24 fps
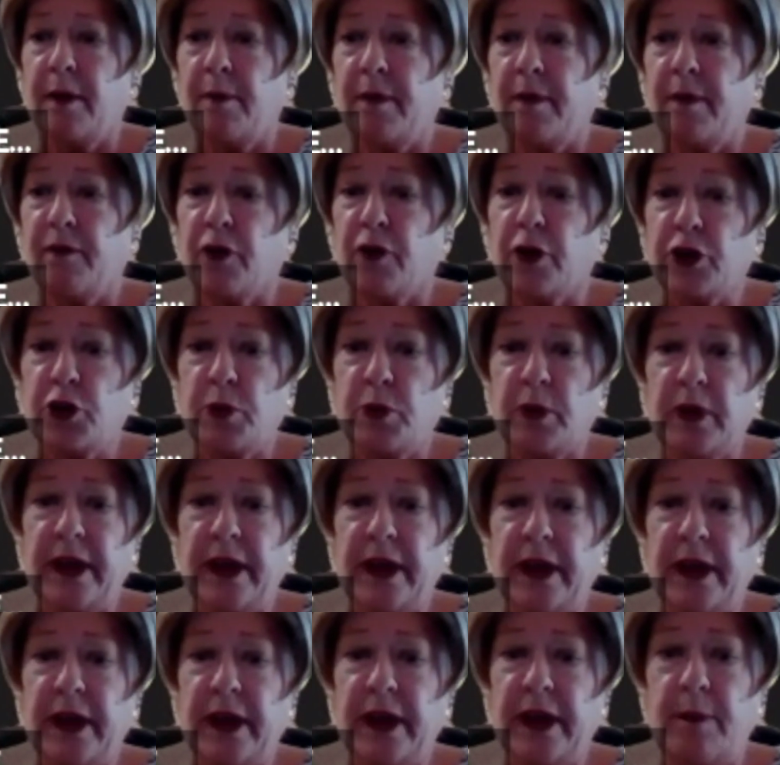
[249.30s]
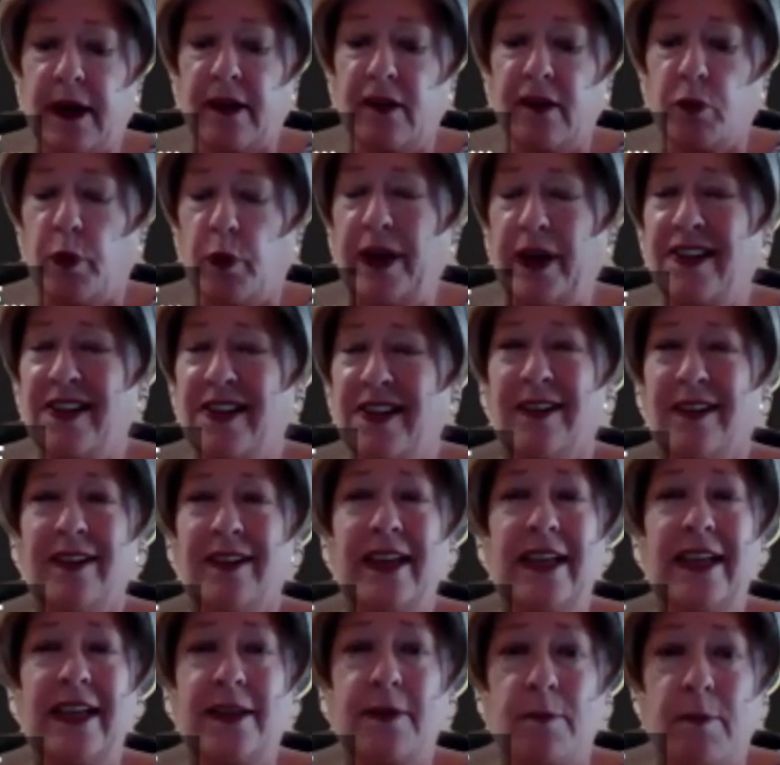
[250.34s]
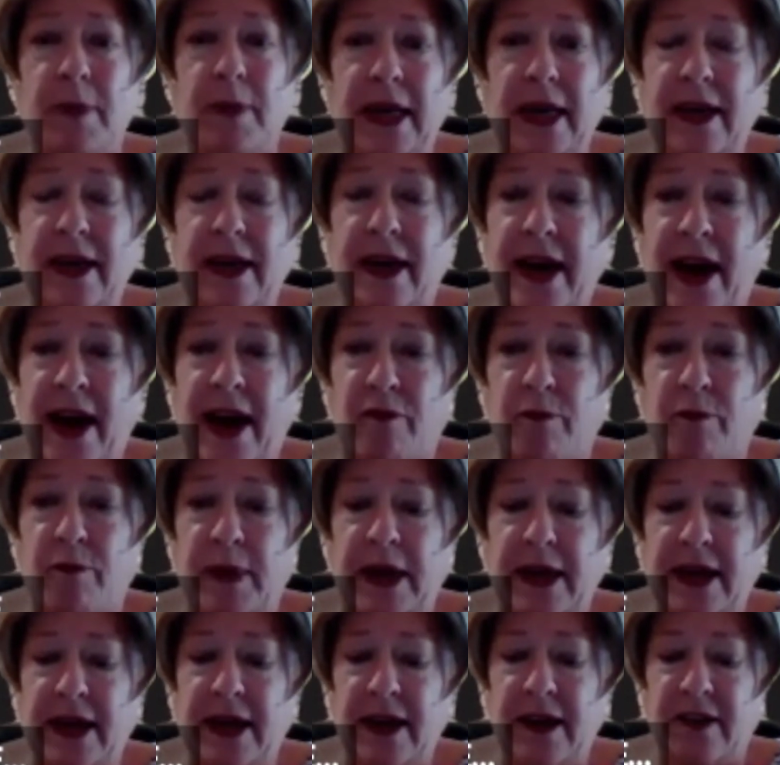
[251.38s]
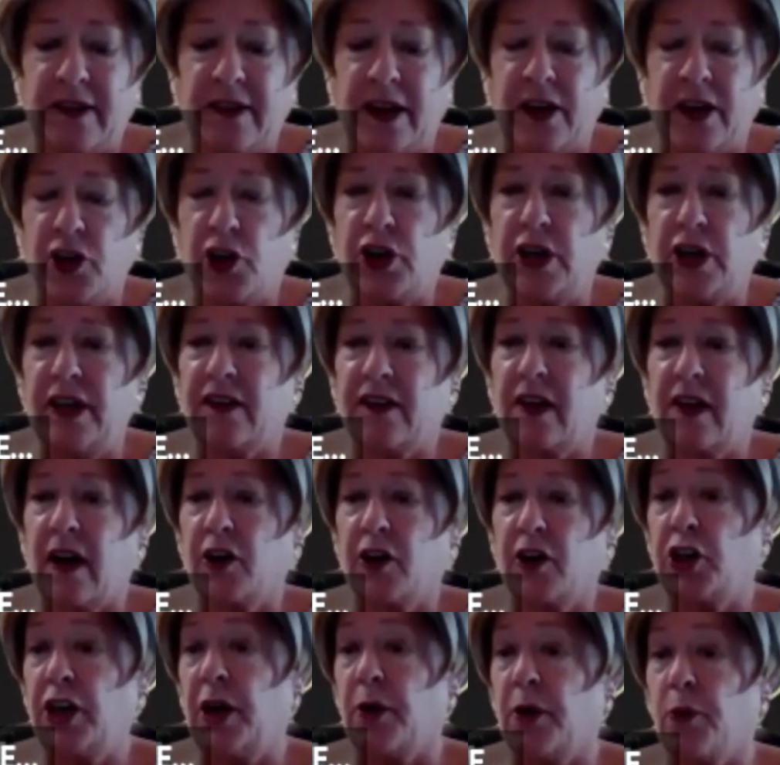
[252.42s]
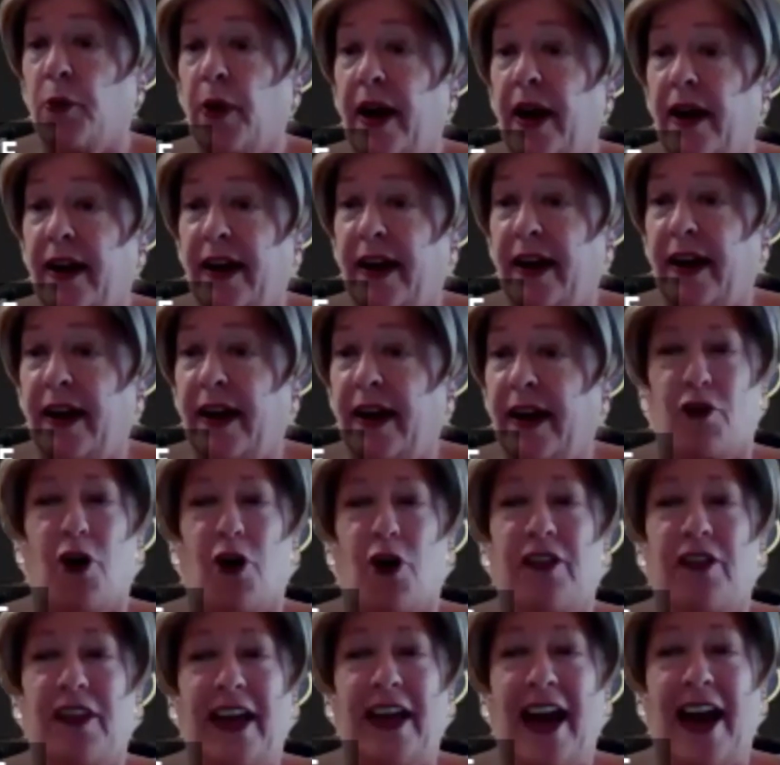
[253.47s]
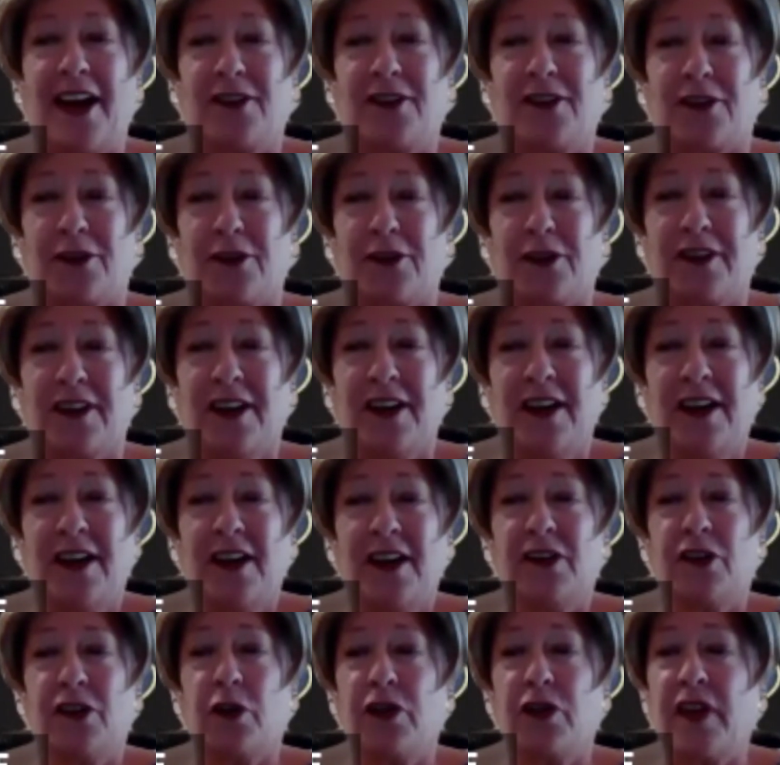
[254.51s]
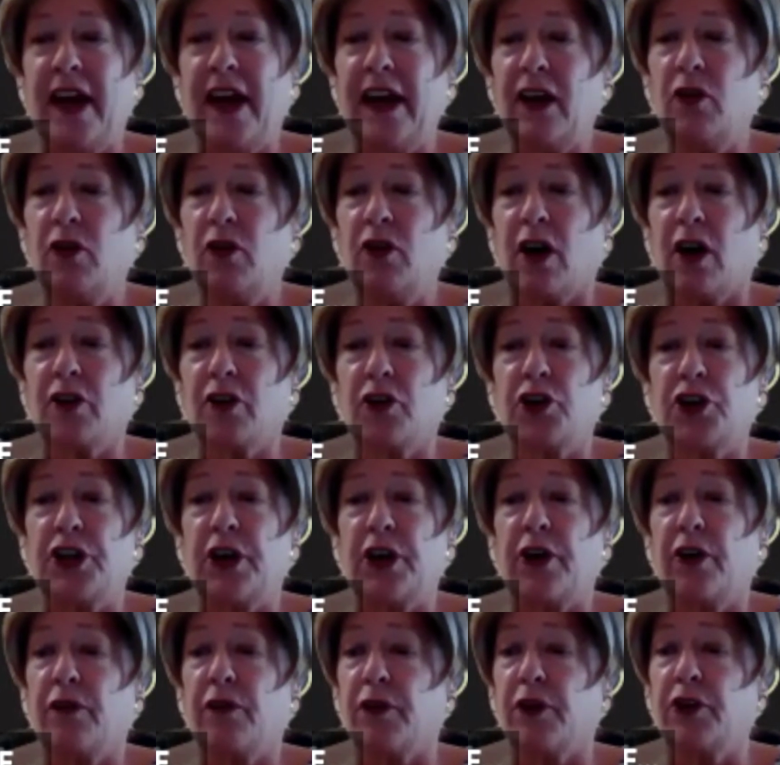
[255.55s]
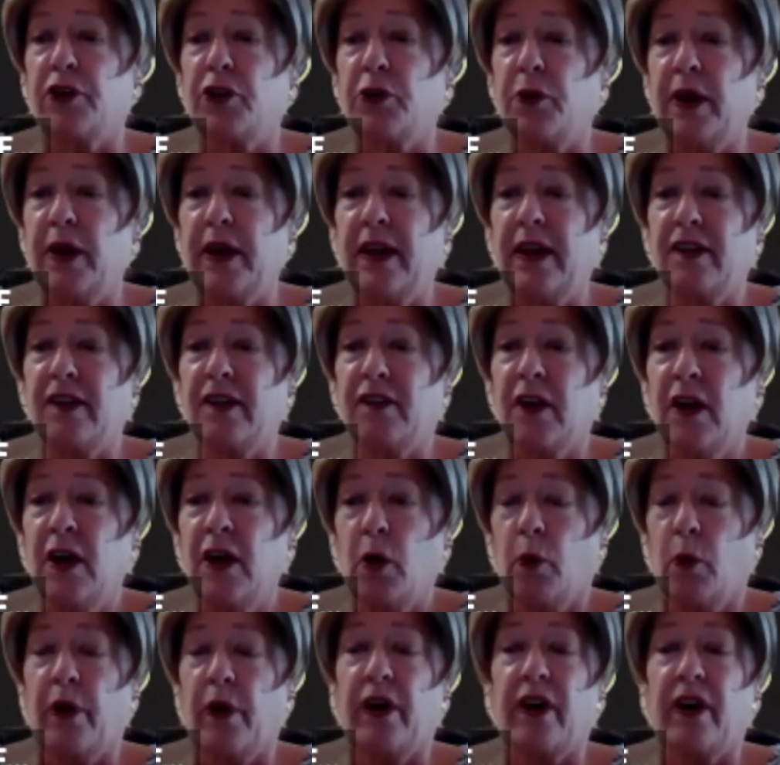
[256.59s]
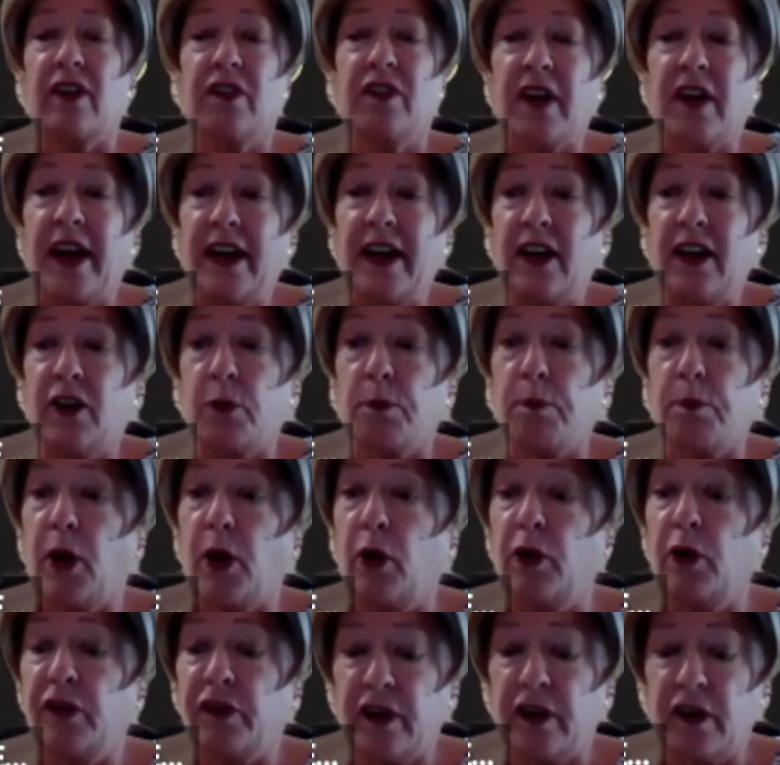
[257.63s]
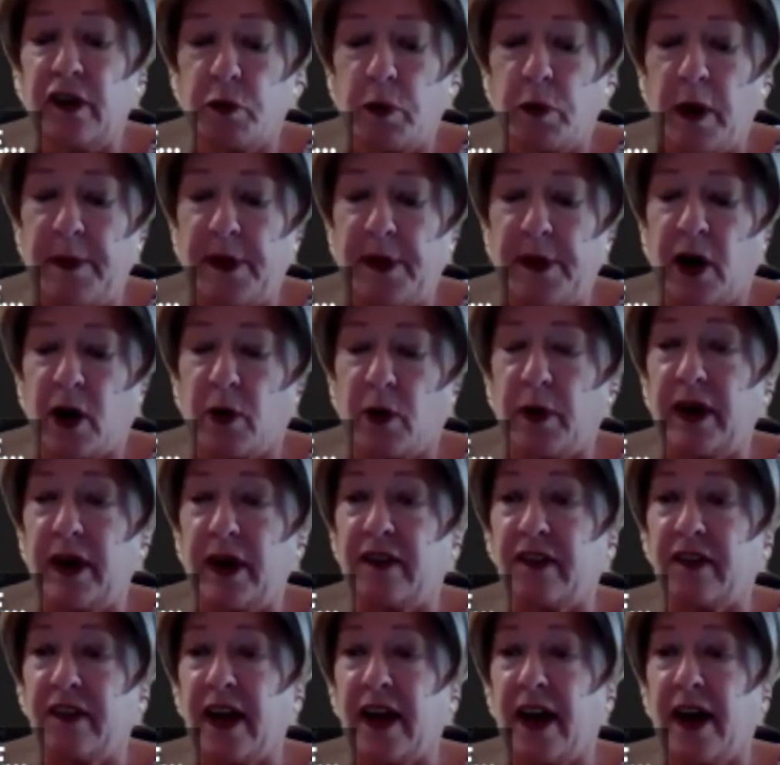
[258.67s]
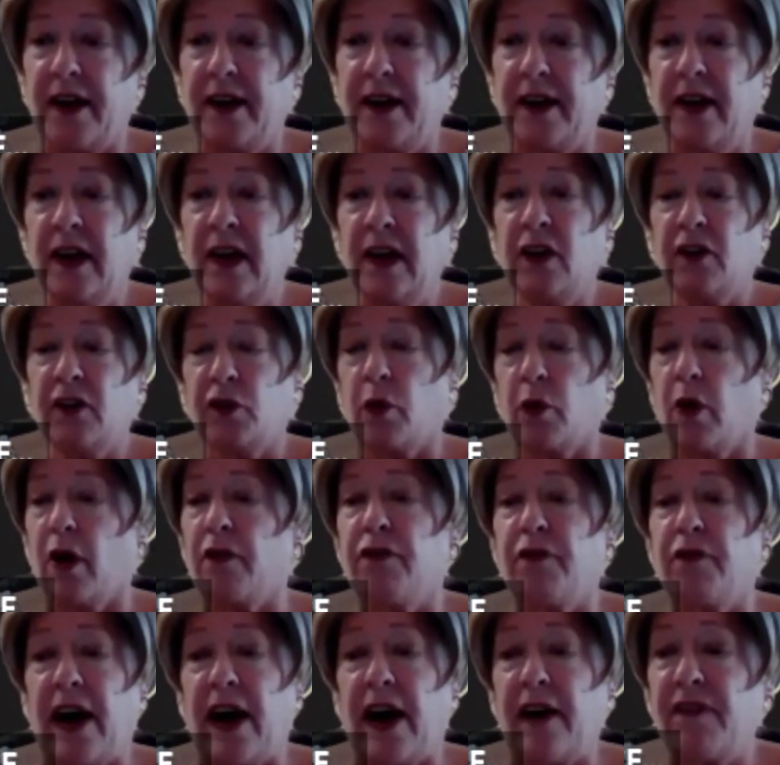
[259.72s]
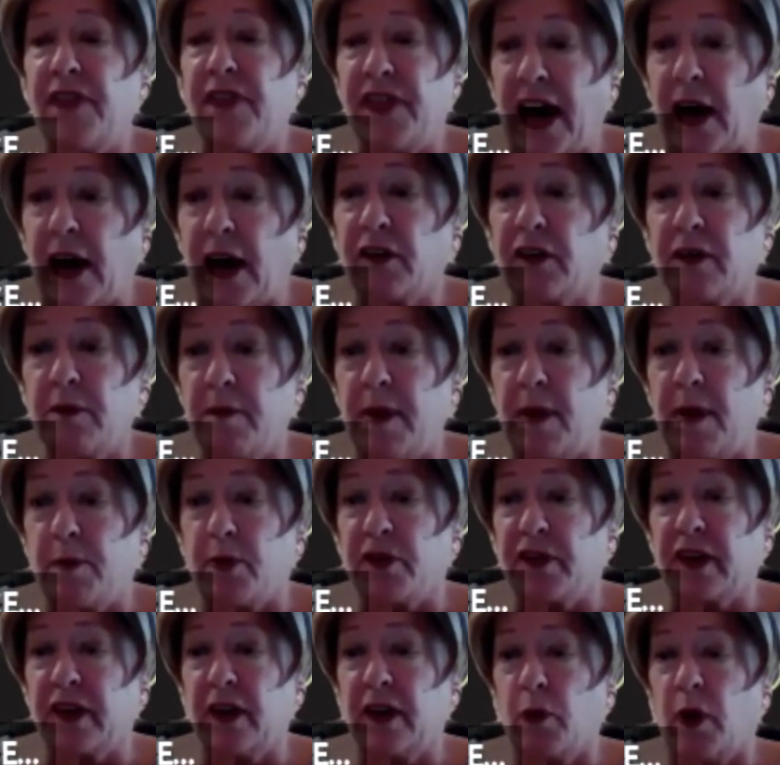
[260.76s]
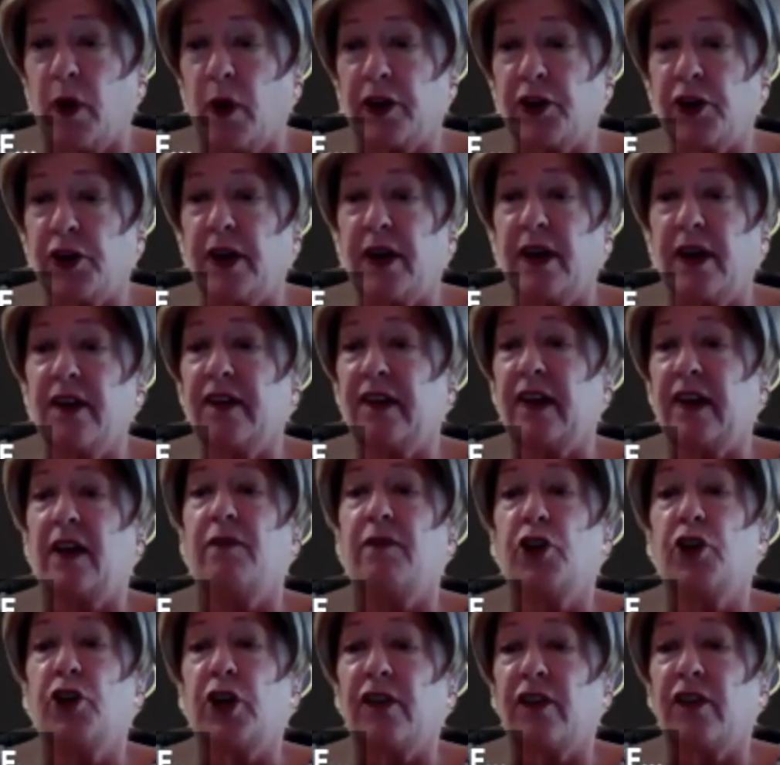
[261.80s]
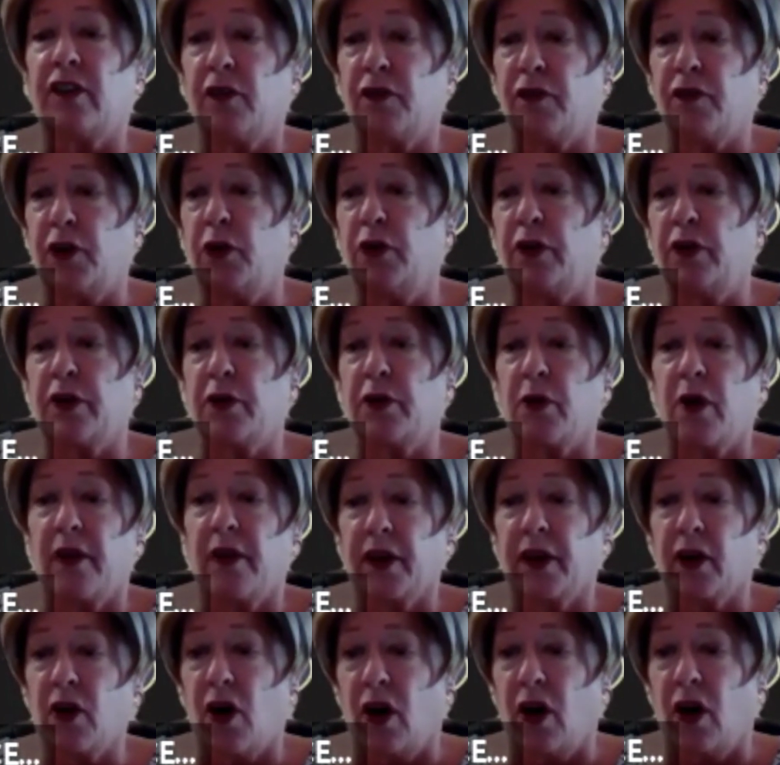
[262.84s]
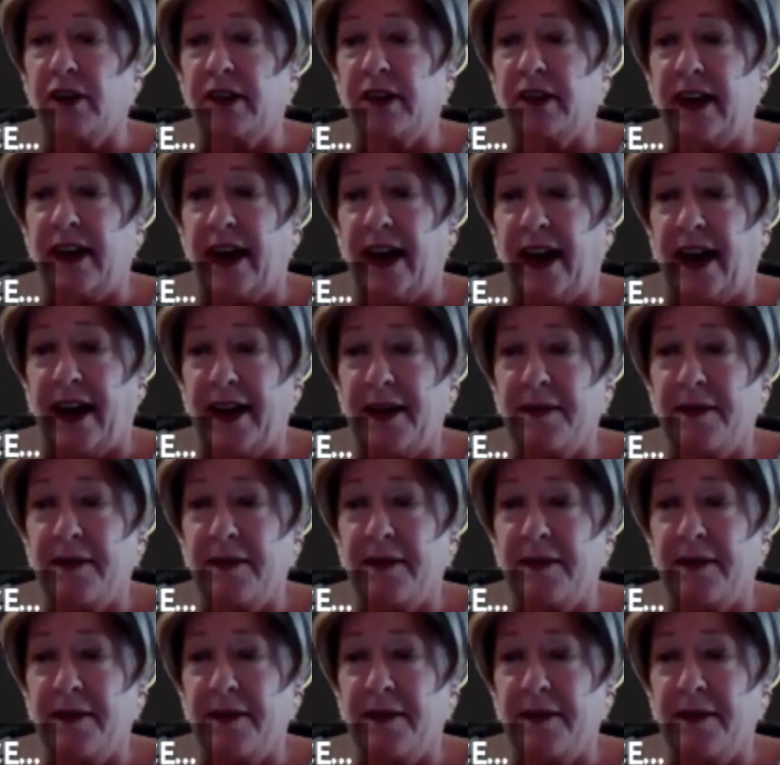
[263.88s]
virtually, because we still need to meet and have meetings, and she and Randy have all the answers. So thank you, Dr. Sharon, for doing this. We're excited to post this webinar when it's done, so our 5,000 members can watch it instead of just the few that are on the call today.